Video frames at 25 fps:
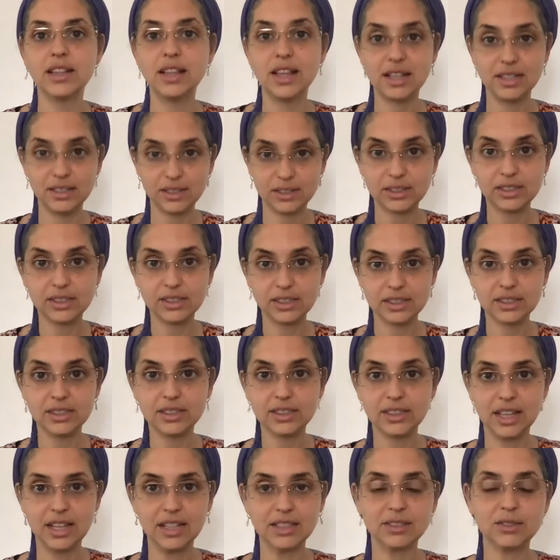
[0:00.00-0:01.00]

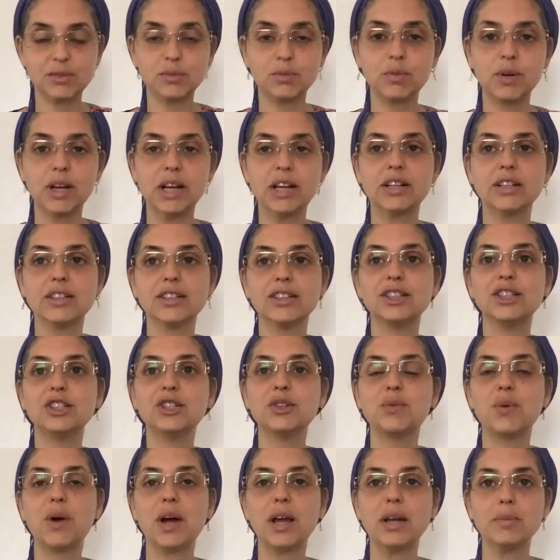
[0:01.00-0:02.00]
That's where you
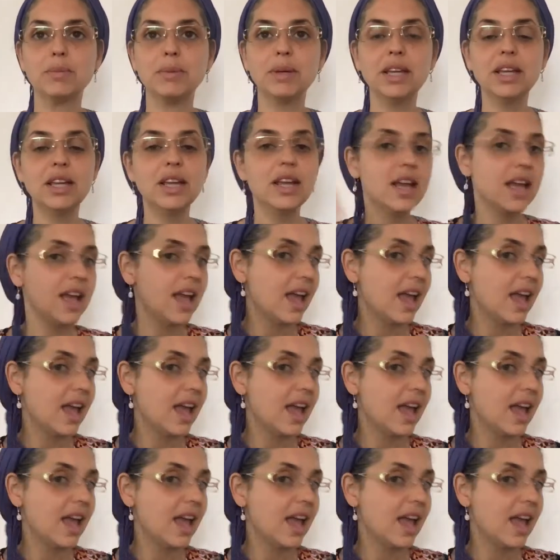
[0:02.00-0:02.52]
want to be.